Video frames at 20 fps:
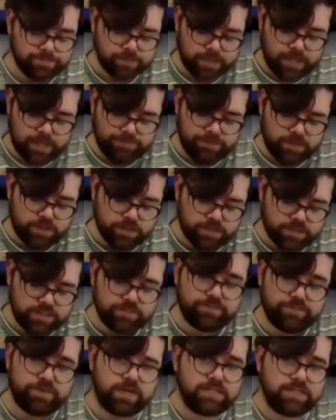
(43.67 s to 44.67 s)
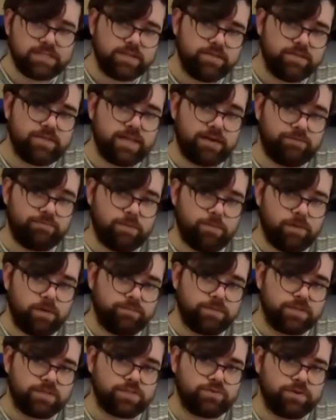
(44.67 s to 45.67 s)
if you cut it first and then remove
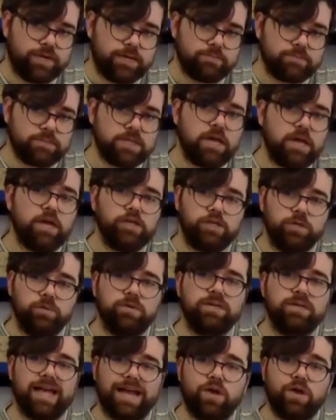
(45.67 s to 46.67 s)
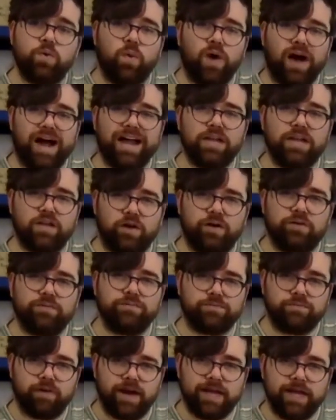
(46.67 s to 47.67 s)
the strips, you will get quite a lot of
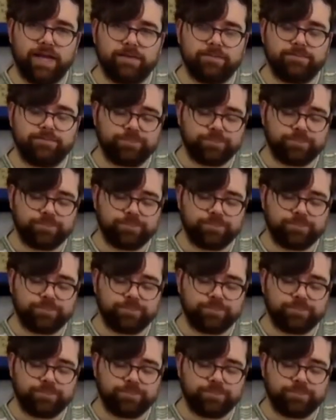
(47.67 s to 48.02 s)
fraying.